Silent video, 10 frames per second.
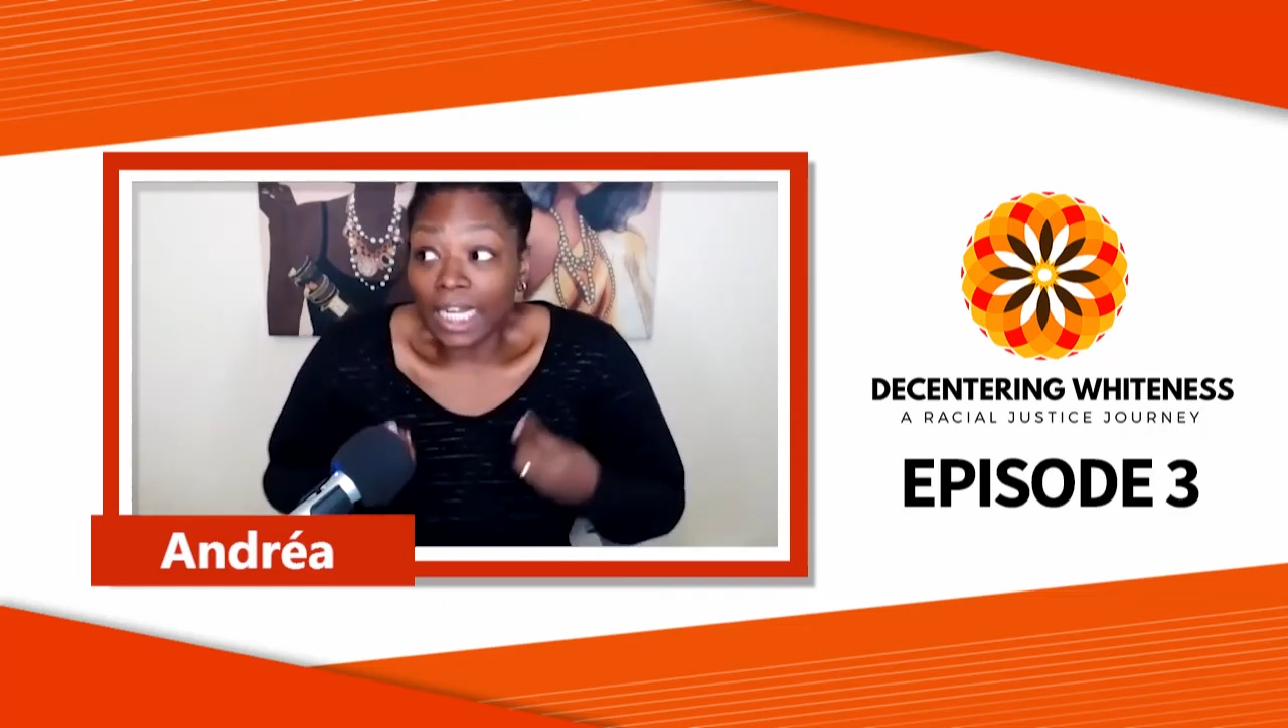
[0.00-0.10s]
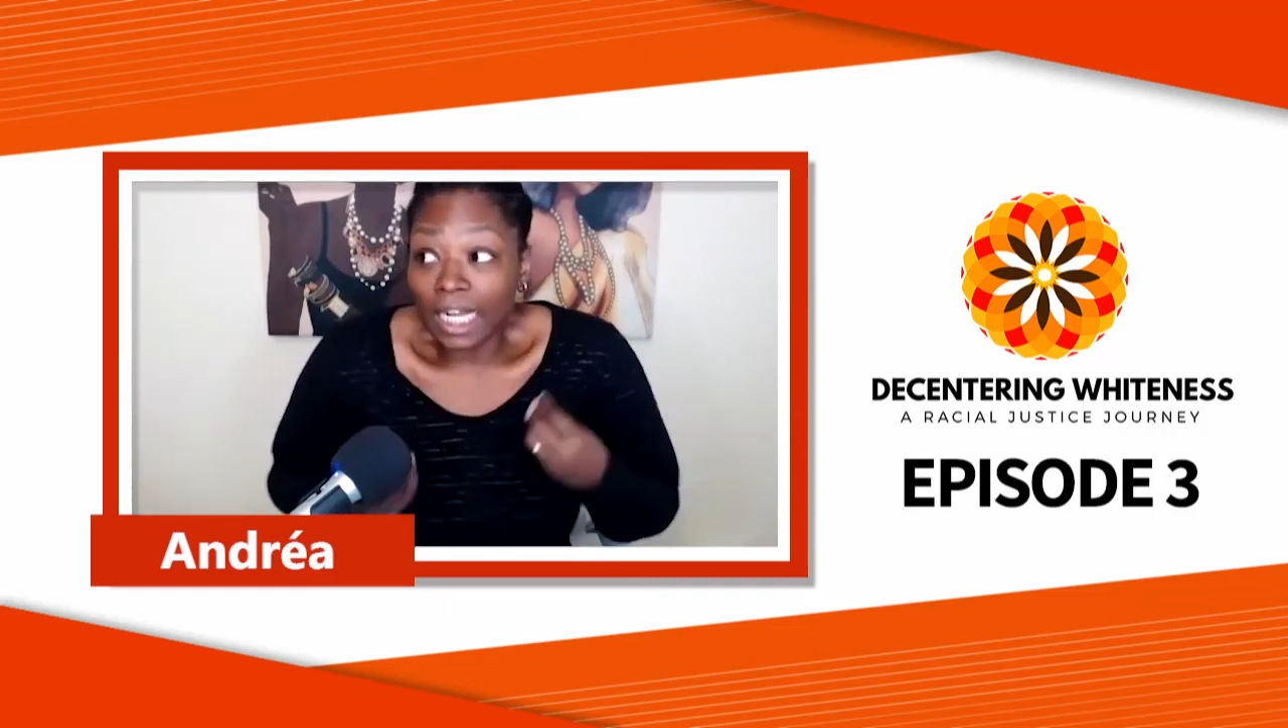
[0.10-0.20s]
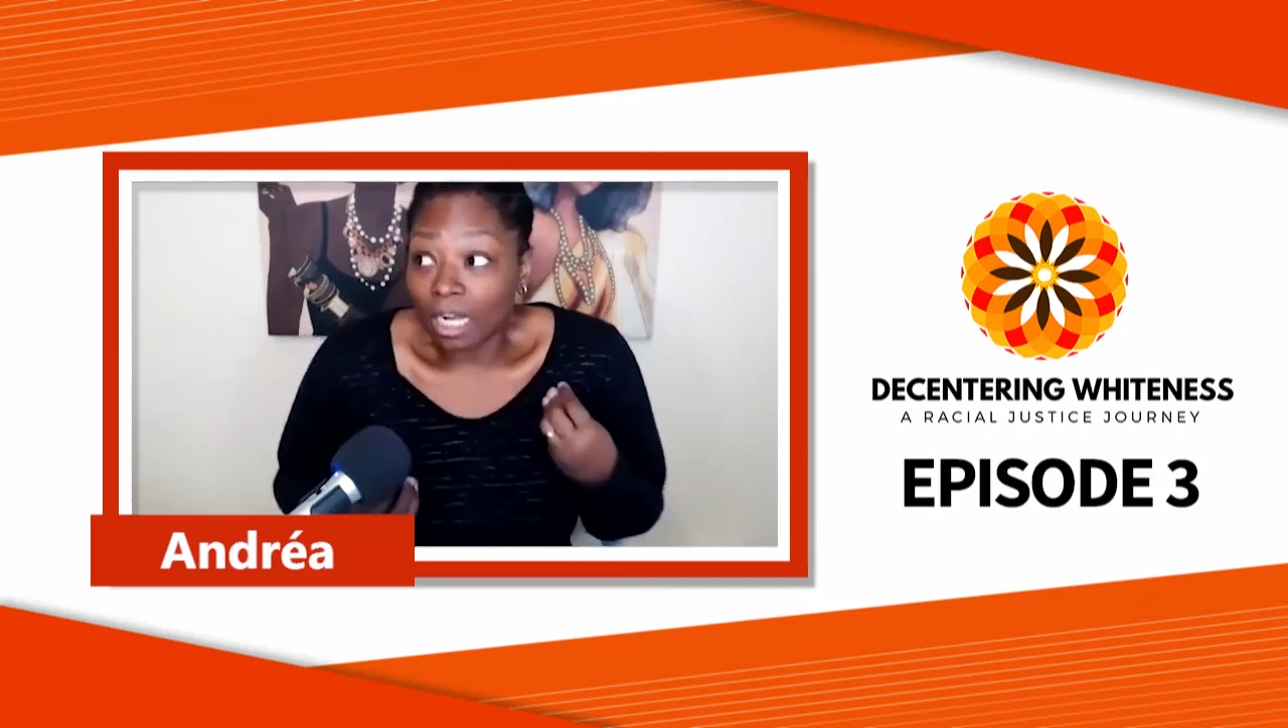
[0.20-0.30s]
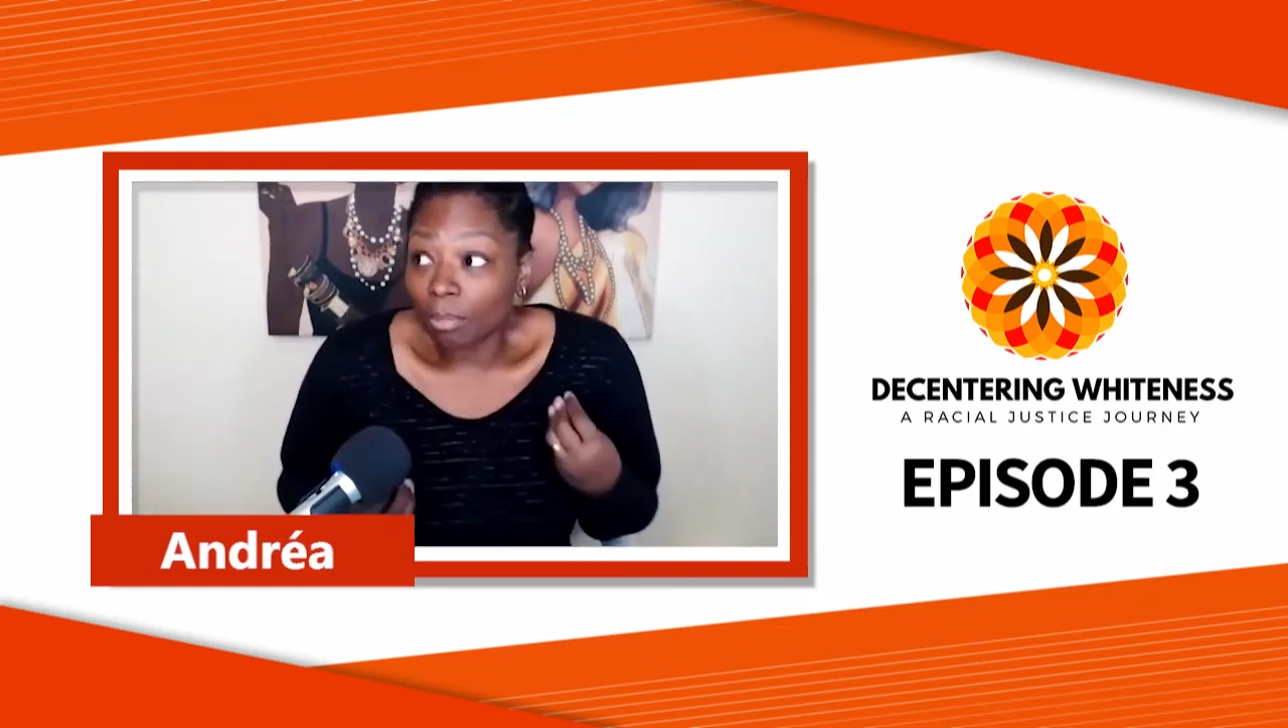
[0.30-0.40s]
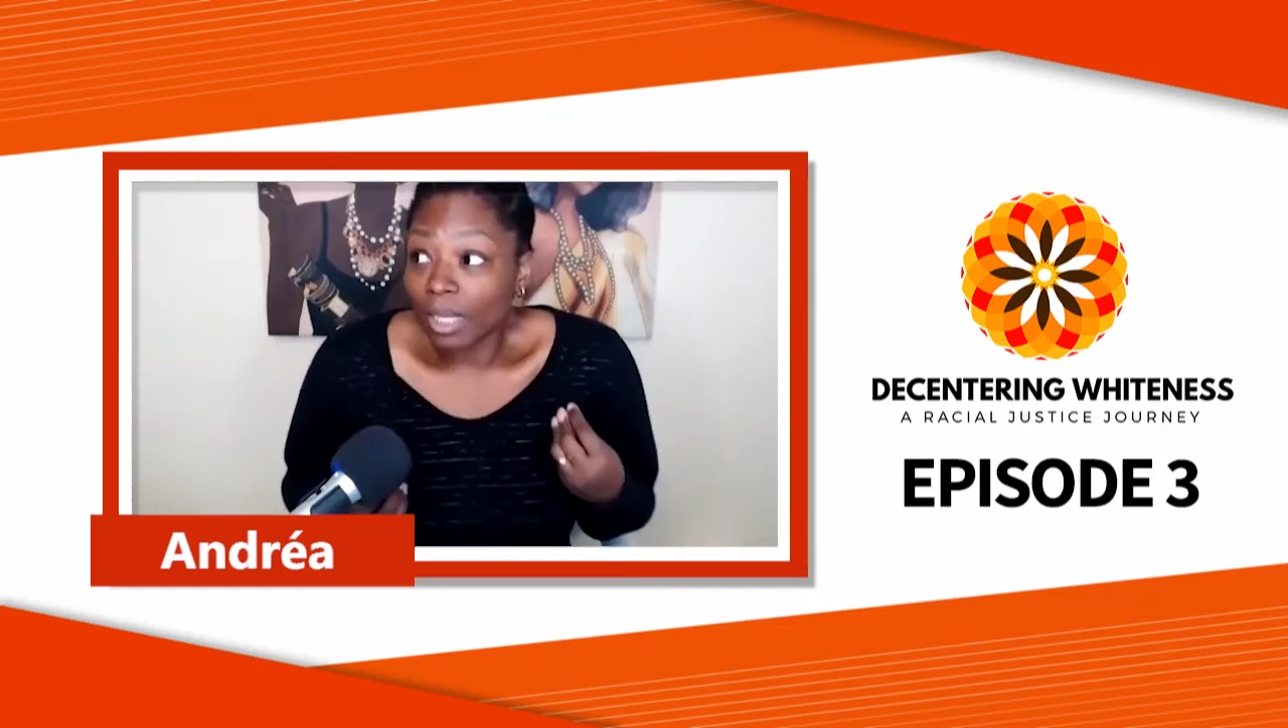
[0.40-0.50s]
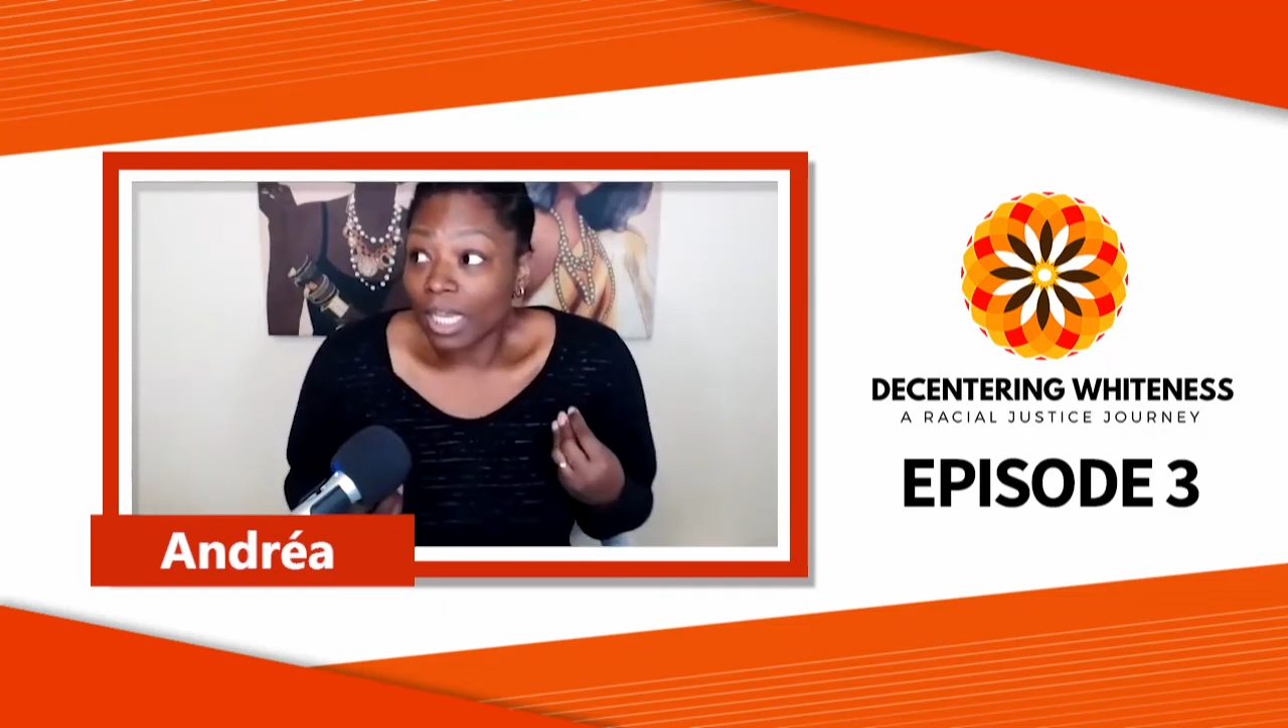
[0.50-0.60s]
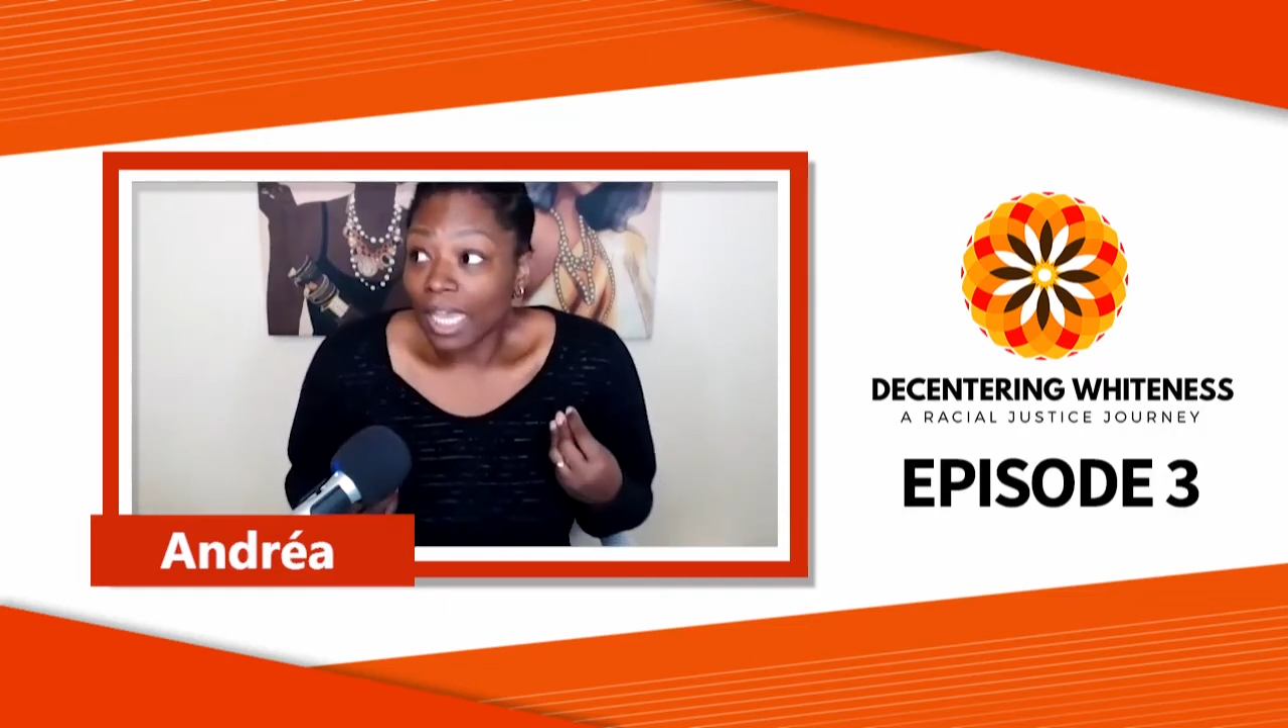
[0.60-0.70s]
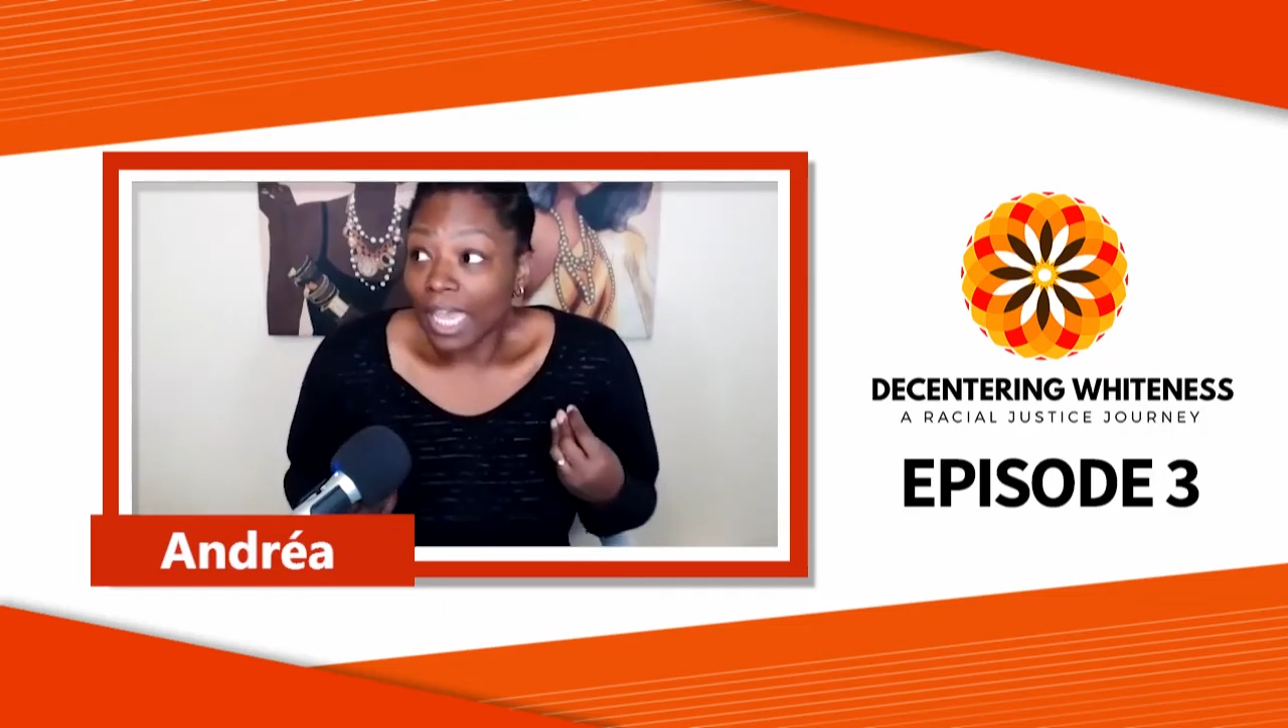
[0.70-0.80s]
up.